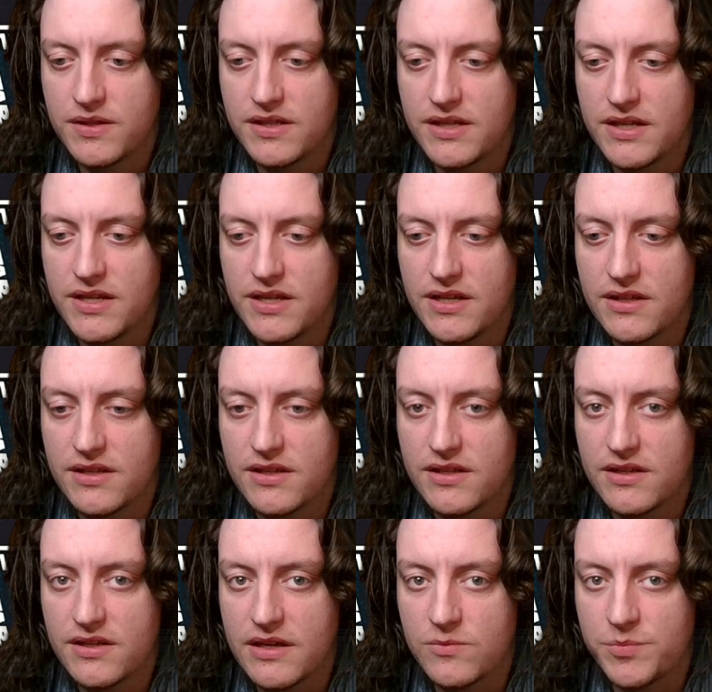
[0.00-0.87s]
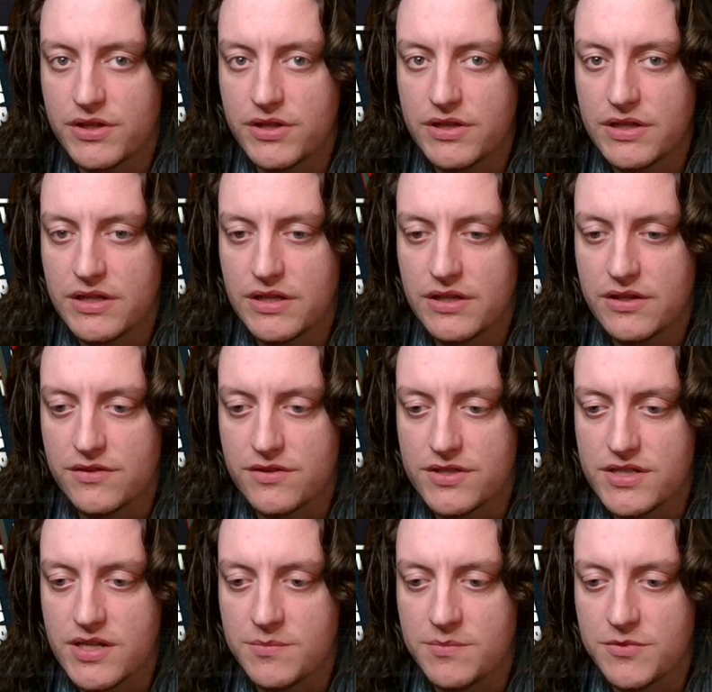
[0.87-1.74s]
Gideon and we'll put the
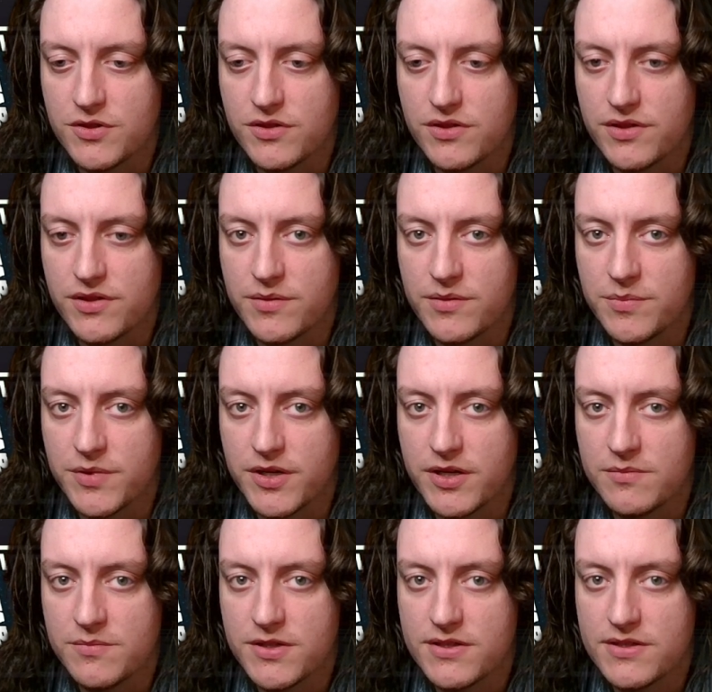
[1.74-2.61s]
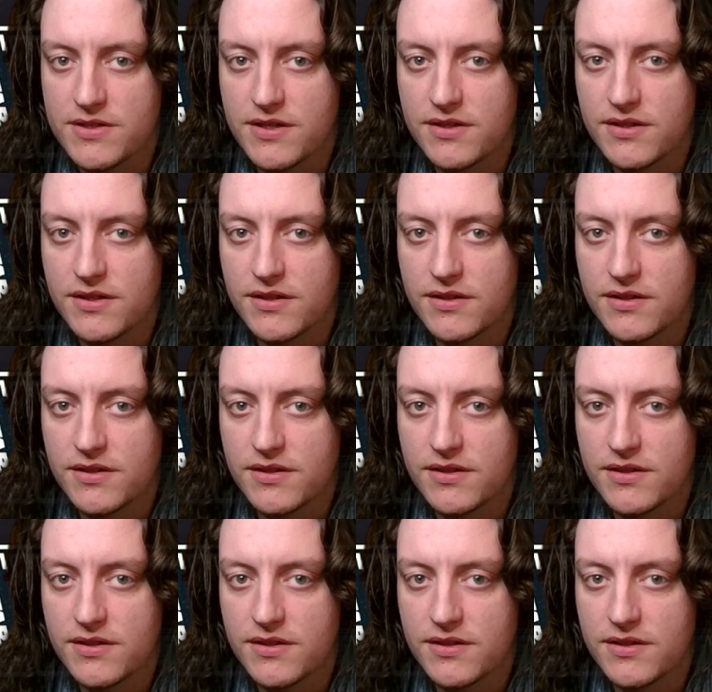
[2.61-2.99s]
Interceptor on the bottom of the deck.